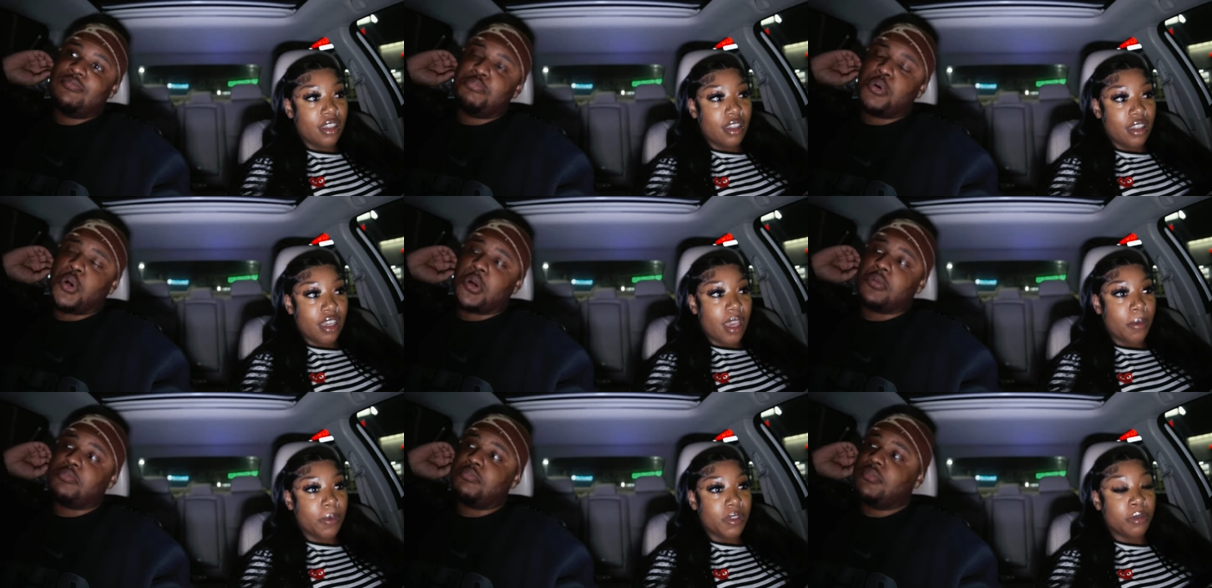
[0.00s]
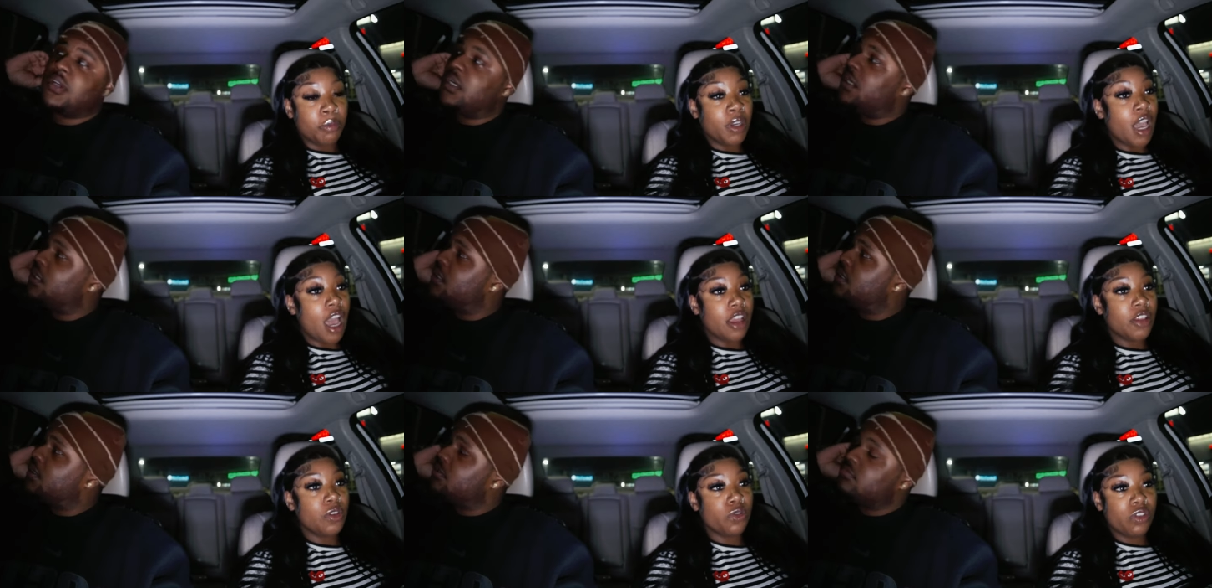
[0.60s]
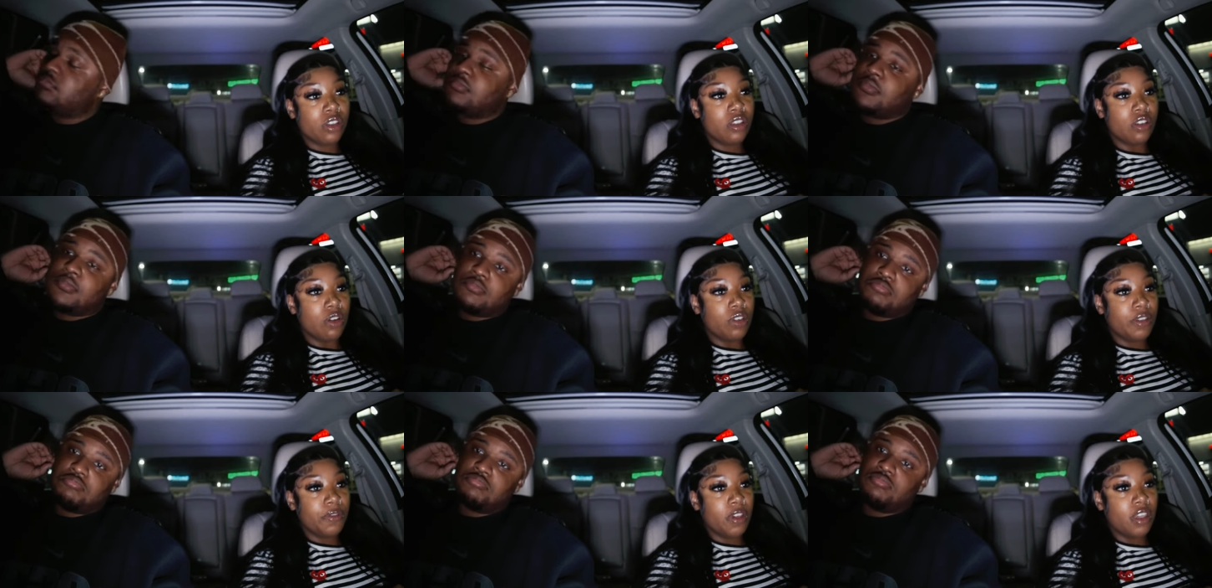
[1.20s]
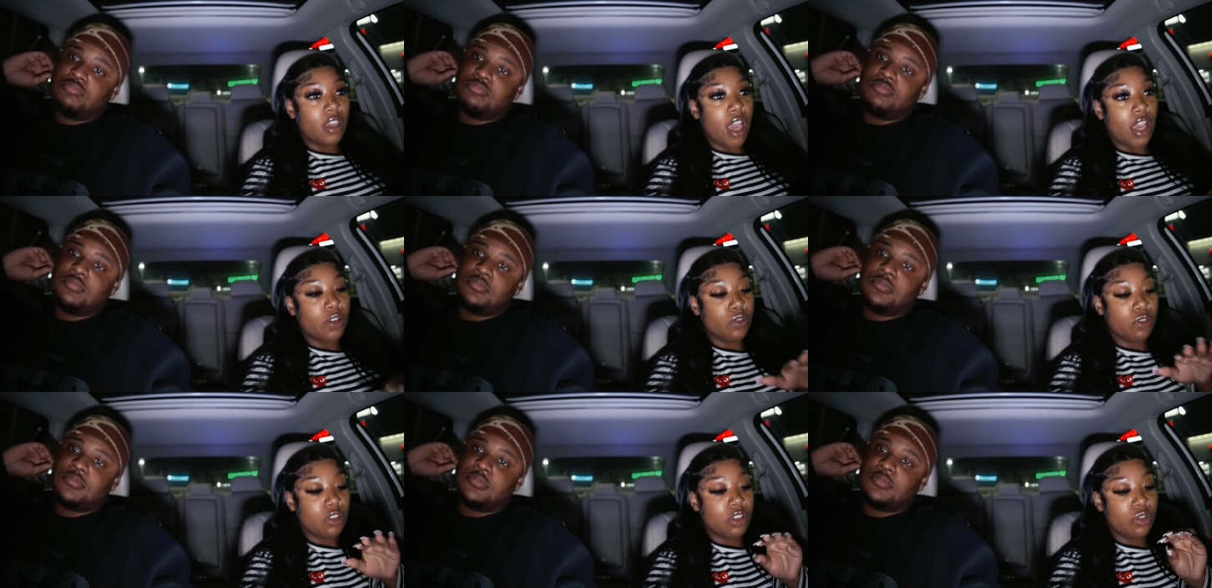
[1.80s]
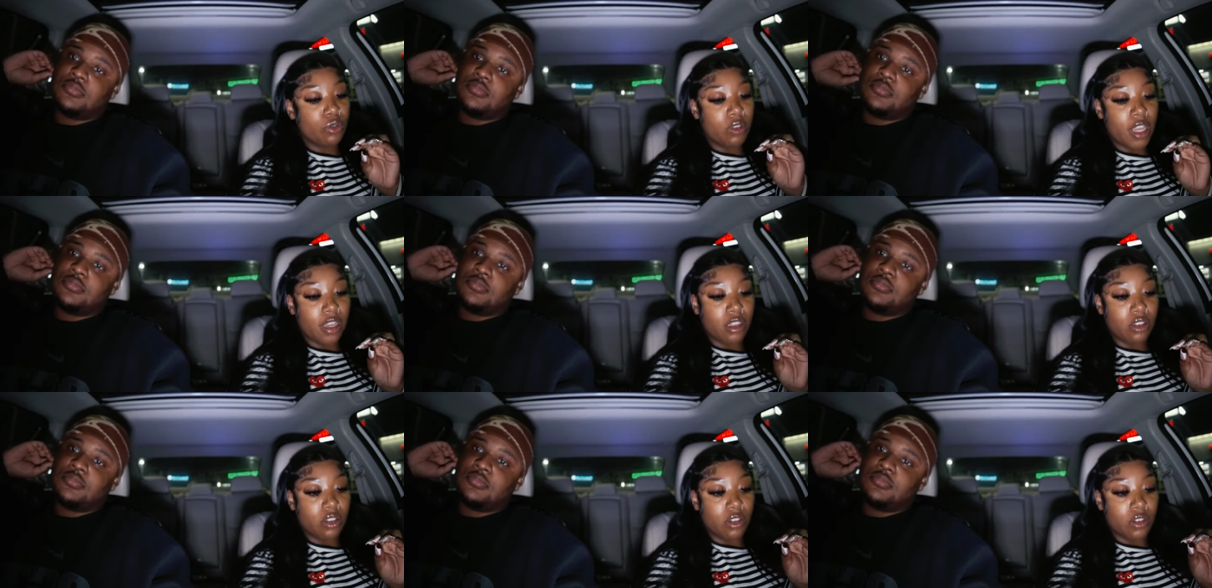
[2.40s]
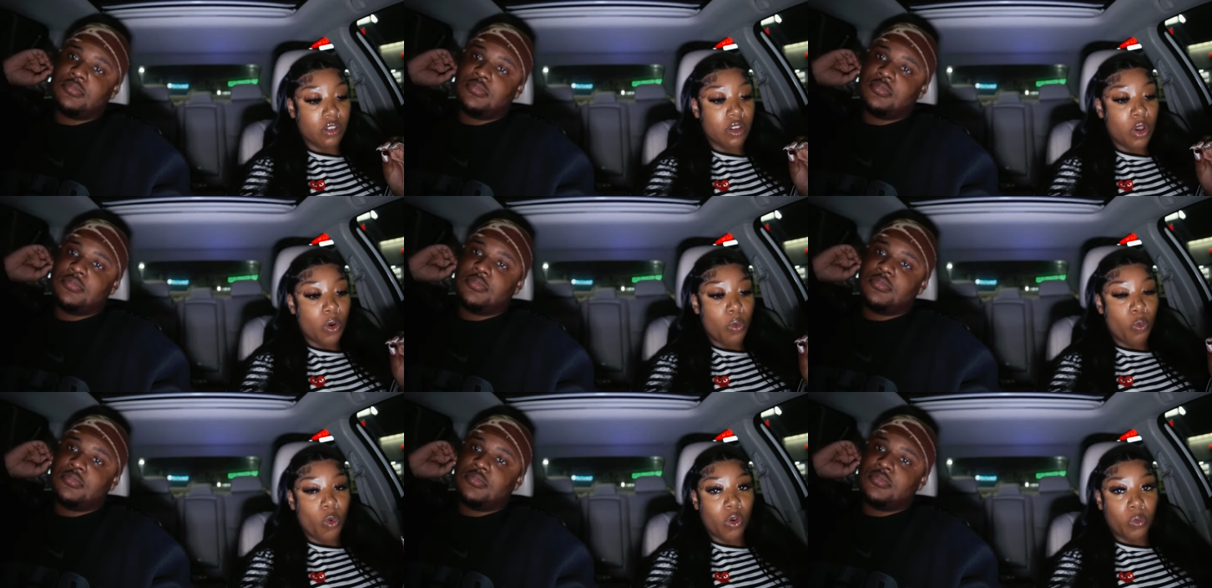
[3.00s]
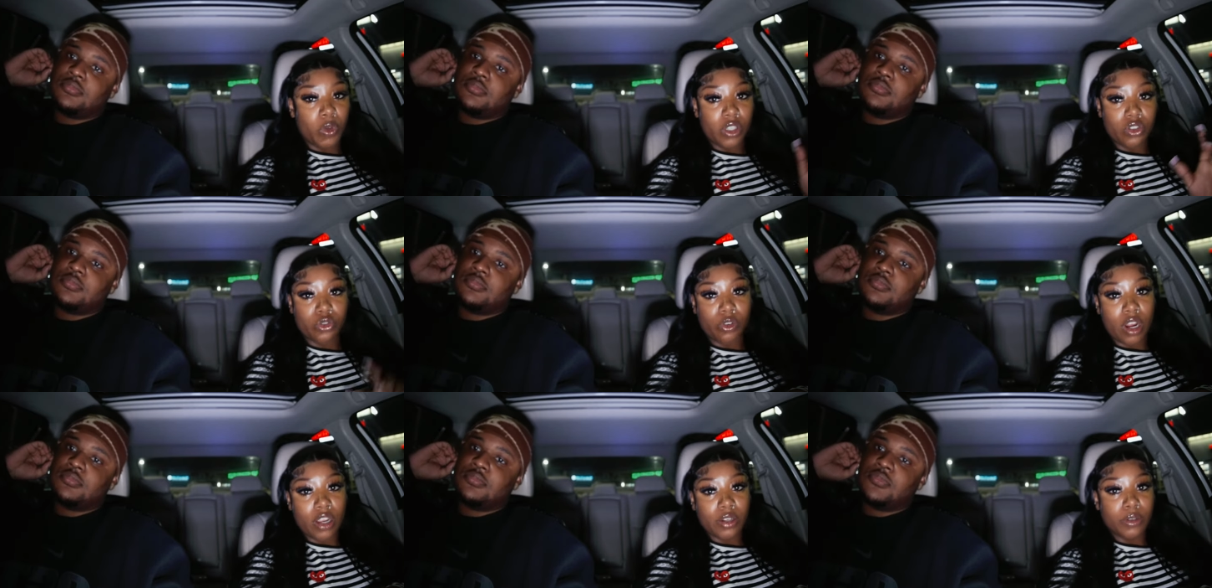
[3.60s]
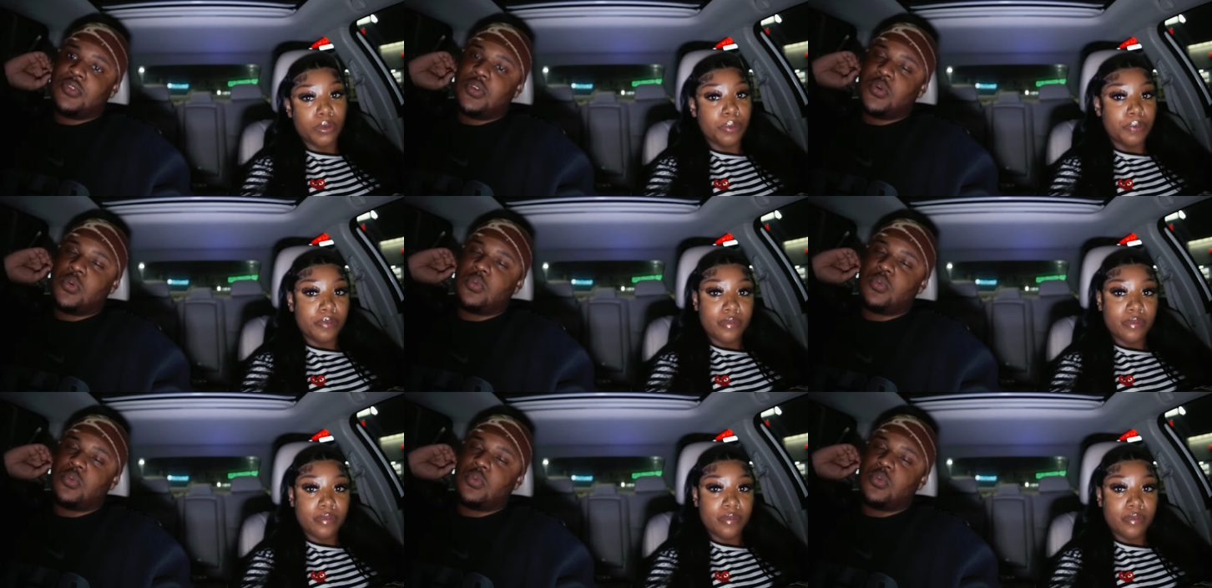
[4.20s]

Speaker 1: It happens. But I usually don't even. I usually do like a little one week trial